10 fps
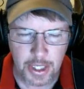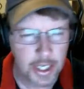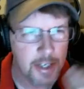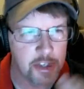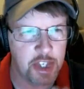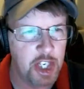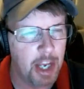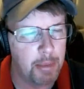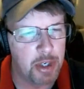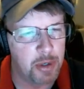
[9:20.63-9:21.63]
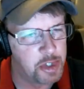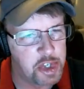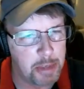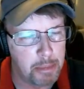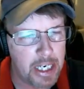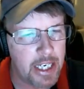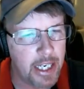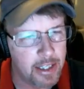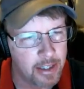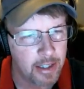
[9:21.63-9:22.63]
CW is just
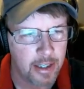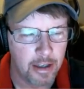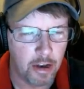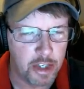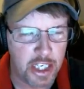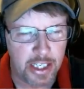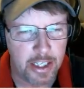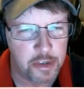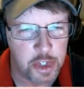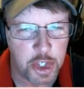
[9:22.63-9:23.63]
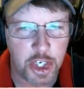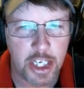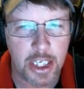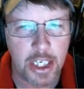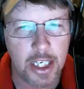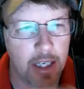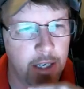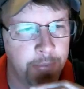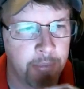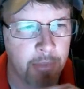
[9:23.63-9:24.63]
immediate. All you need is your key,
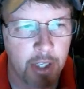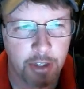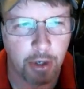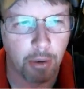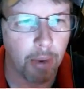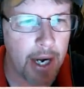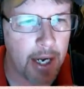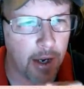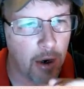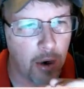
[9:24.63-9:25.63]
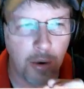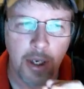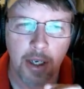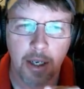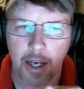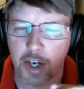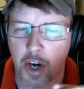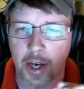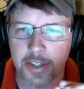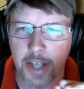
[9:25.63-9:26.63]
your radio, and
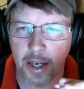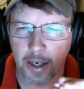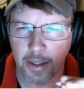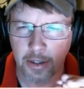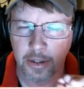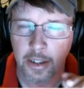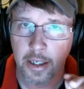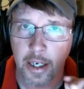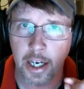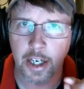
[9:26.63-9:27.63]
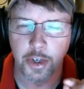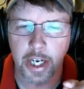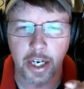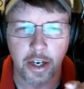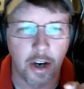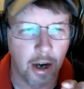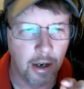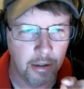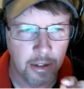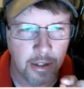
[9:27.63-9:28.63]
your antenna, and your
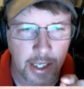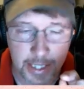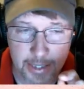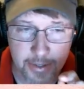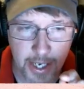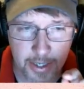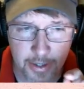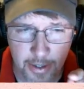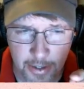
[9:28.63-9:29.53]
ear, and that's it.